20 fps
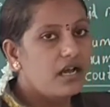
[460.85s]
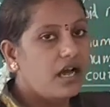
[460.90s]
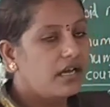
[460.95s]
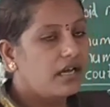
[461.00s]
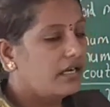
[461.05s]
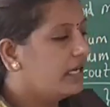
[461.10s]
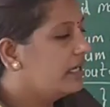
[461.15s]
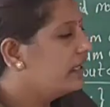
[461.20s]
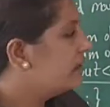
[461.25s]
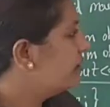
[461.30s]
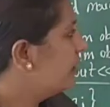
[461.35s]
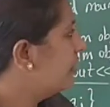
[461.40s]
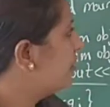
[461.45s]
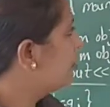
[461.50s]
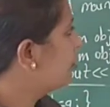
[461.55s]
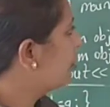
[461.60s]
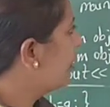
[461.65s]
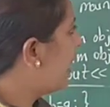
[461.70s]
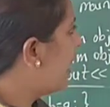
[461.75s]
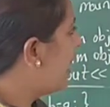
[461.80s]
are
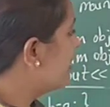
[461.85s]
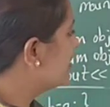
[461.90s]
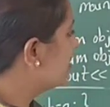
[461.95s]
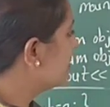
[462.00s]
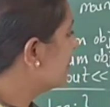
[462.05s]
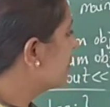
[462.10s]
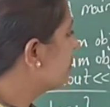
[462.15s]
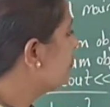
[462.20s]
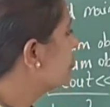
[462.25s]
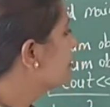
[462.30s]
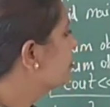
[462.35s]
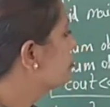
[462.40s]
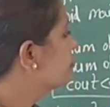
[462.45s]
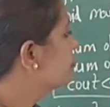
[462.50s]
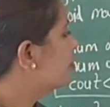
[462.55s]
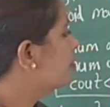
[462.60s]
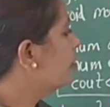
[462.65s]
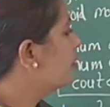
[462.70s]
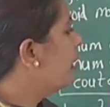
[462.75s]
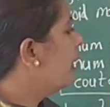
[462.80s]
initialized
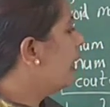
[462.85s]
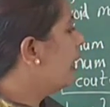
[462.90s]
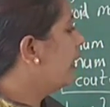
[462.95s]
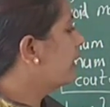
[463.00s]
through